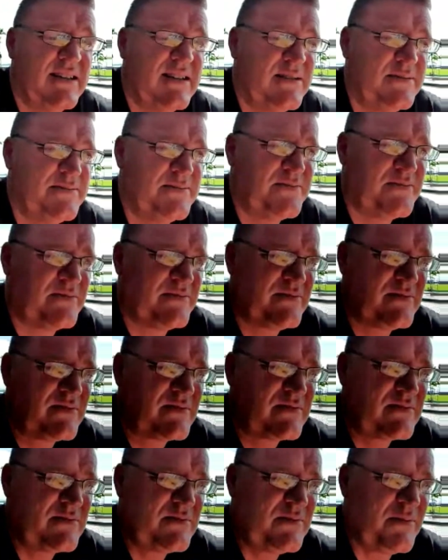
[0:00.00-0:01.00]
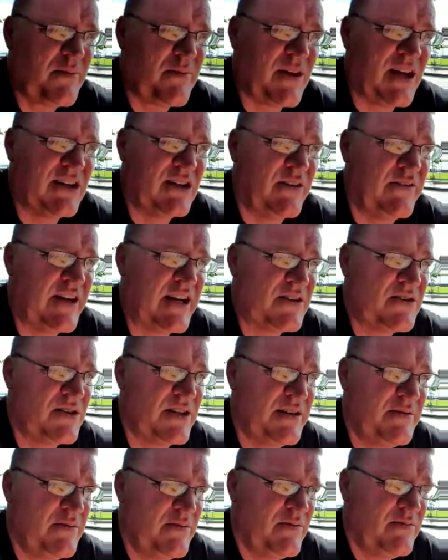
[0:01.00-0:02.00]
I've
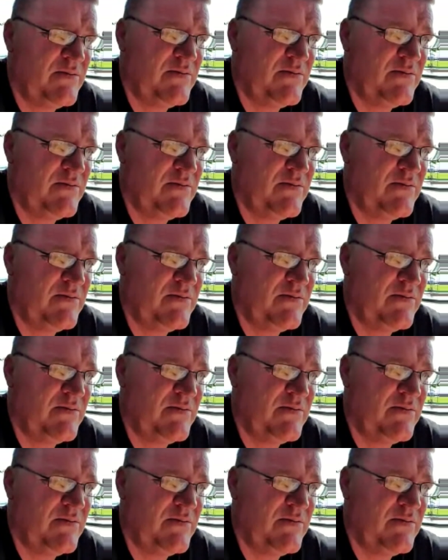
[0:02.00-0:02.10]
actually